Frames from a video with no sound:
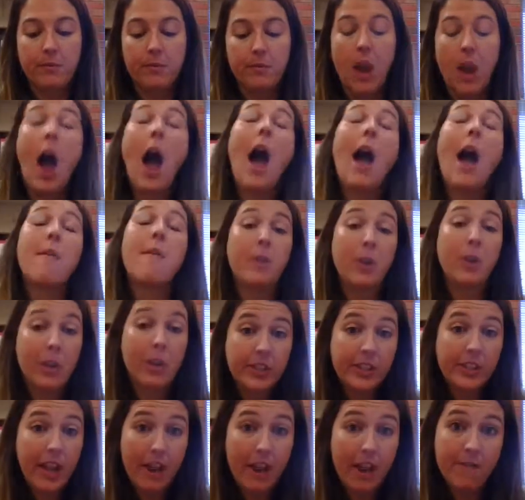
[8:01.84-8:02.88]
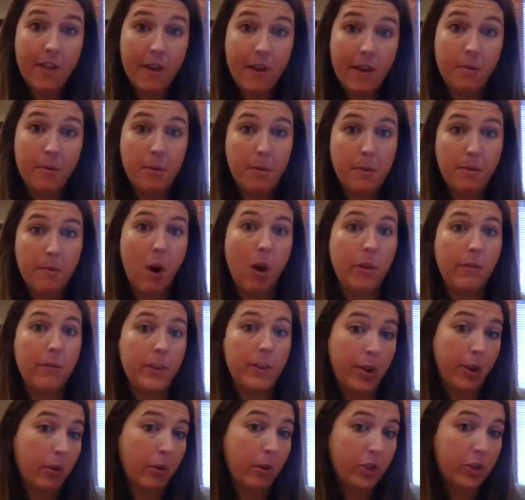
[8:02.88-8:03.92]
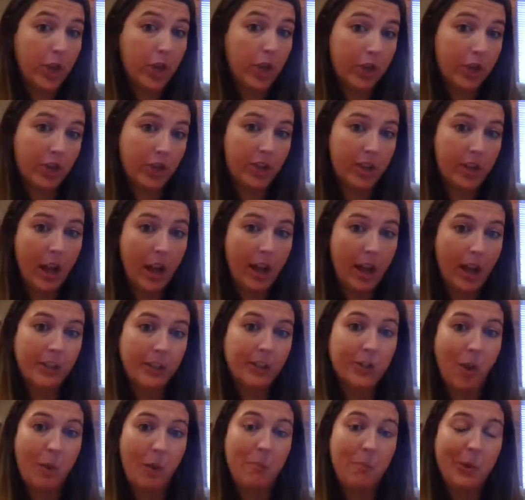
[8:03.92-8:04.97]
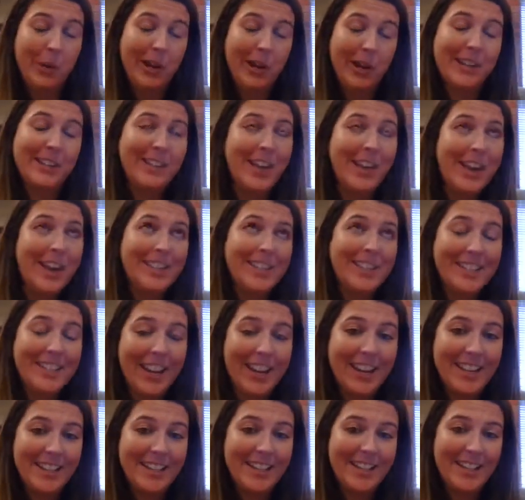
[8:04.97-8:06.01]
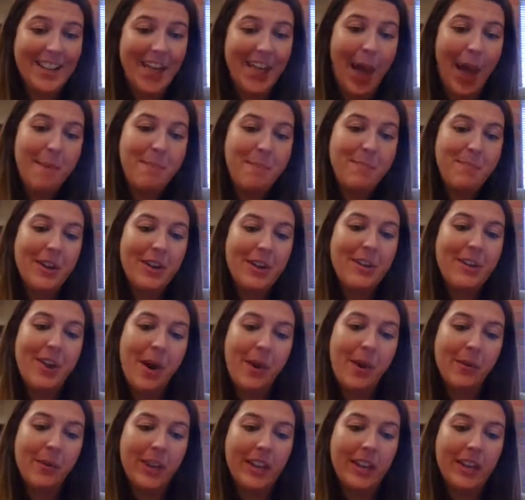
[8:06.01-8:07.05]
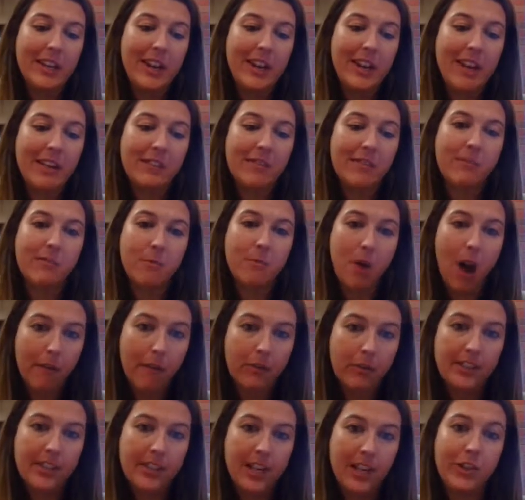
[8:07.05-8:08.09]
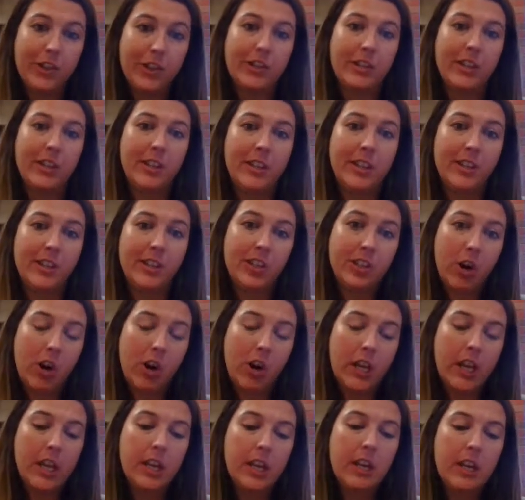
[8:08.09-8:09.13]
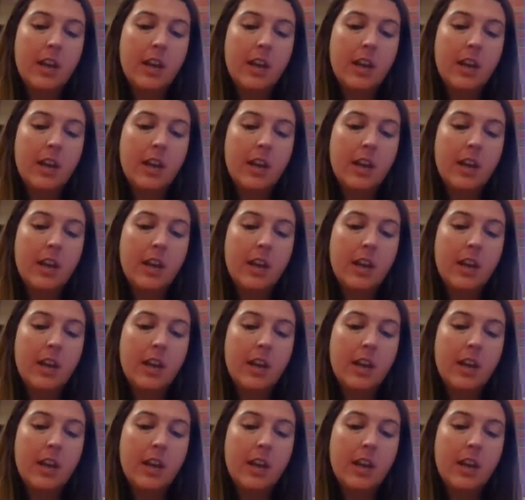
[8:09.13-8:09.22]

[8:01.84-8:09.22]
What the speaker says: I personally have never been part of a negotiation yet, so I'm pretty excited to get into that. But knowing, and from conversations and it's starting,